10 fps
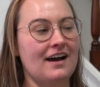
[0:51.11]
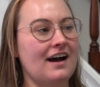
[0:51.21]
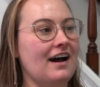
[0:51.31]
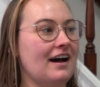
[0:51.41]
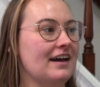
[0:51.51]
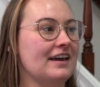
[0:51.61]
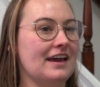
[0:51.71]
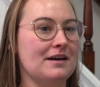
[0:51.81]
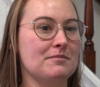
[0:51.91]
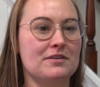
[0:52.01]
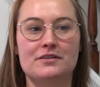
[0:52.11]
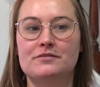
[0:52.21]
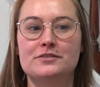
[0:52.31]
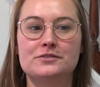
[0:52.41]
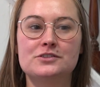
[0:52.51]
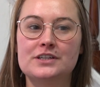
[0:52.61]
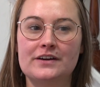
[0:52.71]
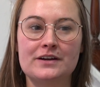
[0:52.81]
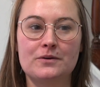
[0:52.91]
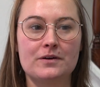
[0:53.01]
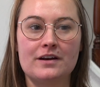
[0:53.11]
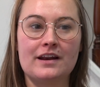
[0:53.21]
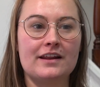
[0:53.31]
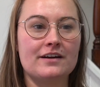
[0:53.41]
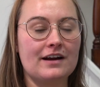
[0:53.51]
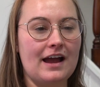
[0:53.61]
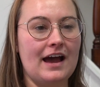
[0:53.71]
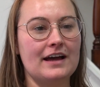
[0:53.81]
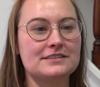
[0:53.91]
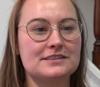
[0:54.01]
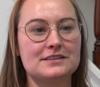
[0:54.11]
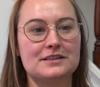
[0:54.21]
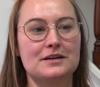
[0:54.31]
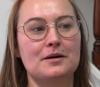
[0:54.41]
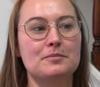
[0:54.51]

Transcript: I am the food sharing coordinator at the